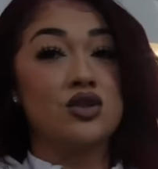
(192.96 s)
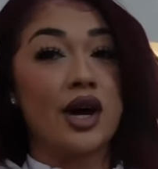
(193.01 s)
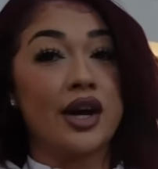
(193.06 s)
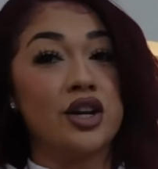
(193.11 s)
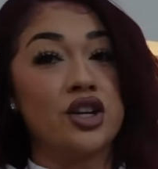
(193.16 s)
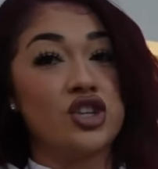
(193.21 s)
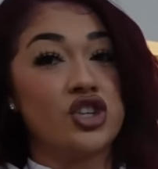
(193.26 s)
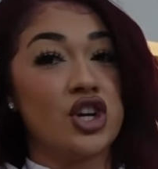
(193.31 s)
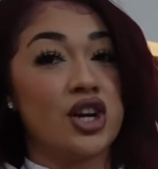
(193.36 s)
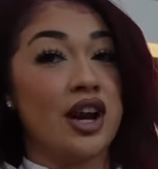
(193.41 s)
why
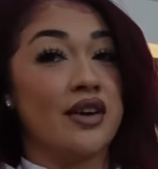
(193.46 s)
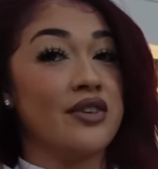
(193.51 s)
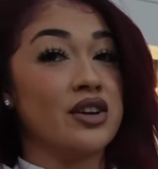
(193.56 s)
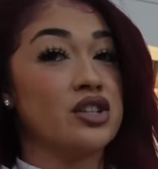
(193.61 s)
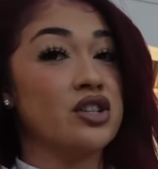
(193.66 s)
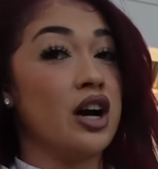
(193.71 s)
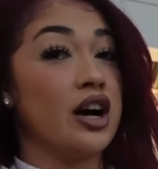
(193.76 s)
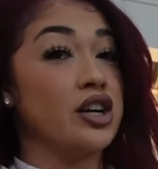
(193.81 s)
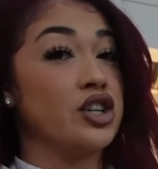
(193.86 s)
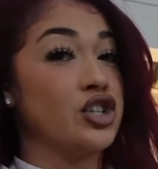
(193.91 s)
you should never
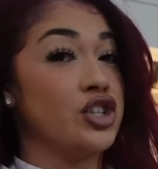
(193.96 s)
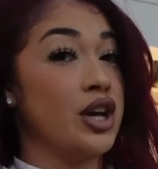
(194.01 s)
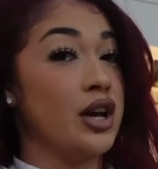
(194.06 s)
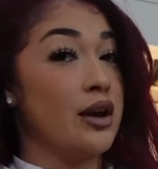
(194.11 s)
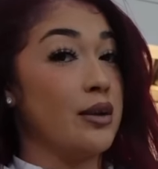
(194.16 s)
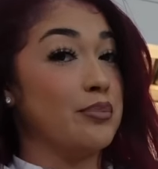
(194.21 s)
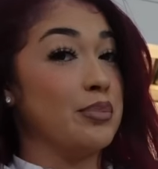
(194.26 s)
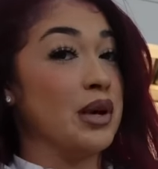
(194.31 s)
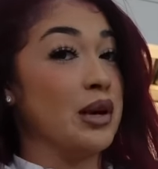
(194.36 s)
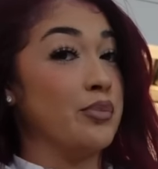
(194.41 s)
talk
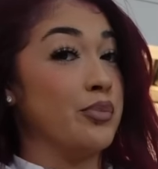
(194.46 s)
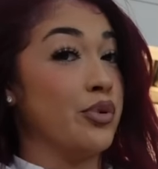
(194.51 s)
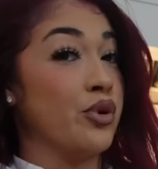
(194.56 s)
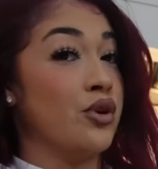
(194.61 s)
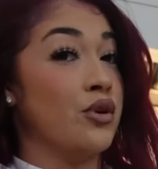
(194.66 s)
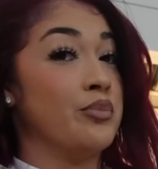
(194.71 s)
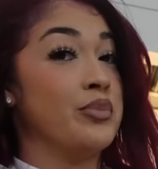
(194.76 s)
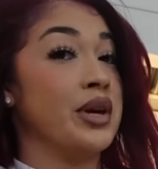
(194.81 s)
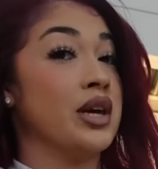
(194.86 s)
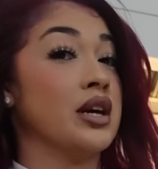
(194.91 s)
shit,
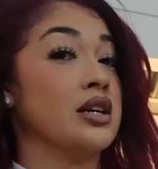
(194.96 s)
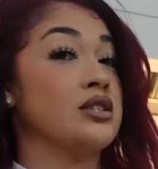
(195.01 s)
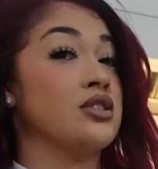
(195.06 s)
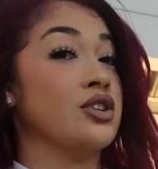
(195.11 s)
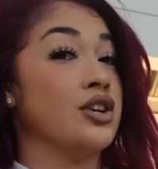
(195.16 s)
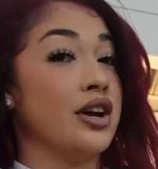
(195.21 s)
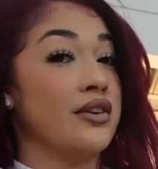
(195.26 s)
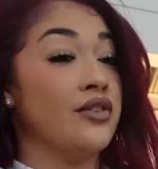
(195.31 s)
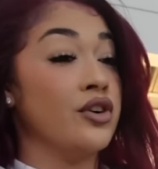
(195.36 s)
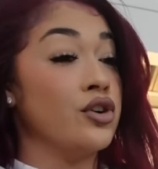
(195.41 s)
people, because
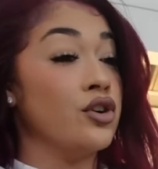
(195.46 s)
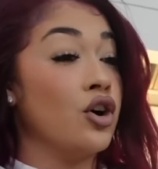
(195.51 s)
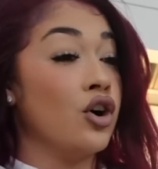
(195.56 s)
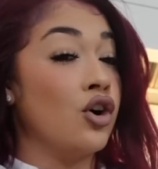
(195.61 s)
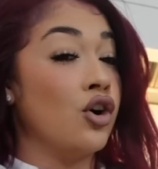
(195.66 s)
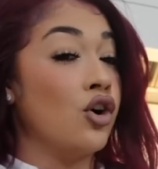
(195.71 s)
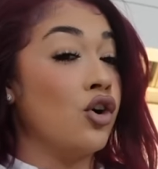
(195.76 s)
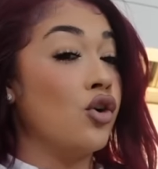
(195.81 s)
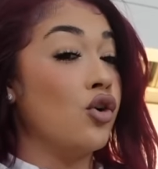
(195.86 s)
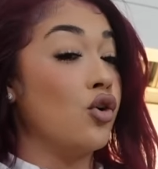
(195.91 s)
you never
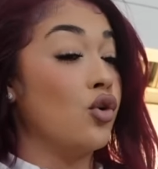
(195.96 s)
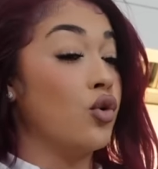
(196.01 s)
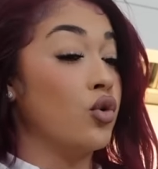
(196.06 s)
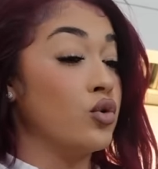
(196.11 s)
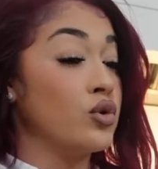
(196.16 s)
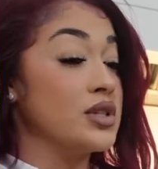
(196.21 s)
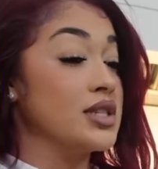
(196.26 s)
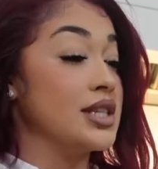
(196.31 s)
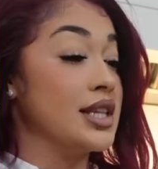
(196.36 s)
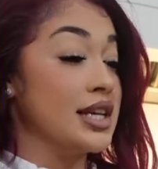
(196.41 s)
know
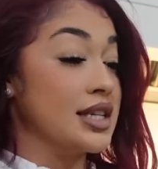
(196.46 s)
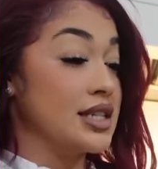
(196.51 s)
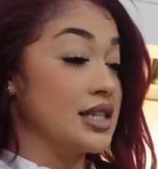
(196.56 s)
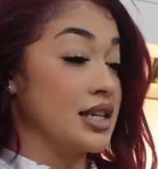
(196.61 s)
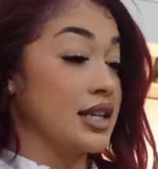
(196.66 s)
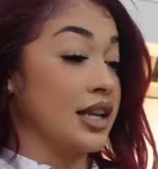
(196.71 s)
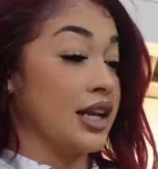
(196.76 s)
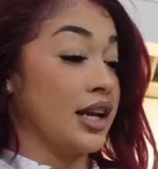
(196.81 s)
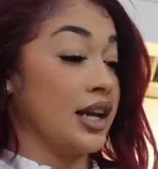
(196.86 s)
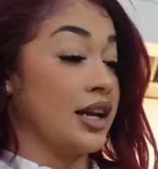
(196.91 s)
who's
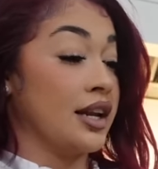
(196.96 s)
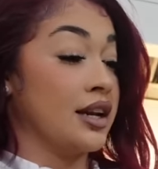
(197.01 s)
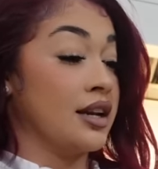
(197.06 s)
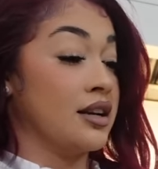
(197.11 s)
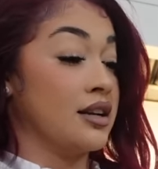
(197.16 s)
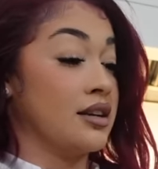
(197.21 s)
listening.